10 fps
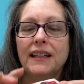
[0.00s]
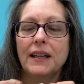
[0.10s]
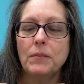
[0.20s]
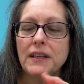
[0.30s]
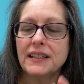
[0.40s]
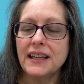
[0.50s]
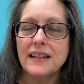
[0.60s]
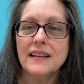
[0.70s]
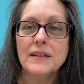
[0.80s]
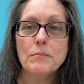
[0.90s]
Let me take
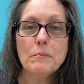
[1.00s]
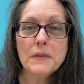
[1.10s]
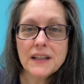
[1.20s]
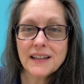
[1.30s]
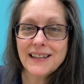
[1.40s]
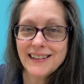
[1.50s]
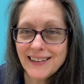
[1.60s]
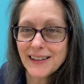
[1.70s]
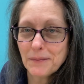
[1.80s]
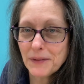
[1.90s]

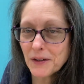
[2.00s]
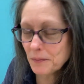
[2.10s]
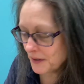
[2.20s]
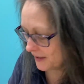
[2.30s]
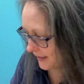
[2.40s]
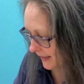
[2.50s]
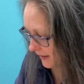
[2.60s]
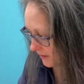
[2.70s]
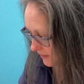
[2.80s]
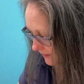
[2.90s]
the middle part out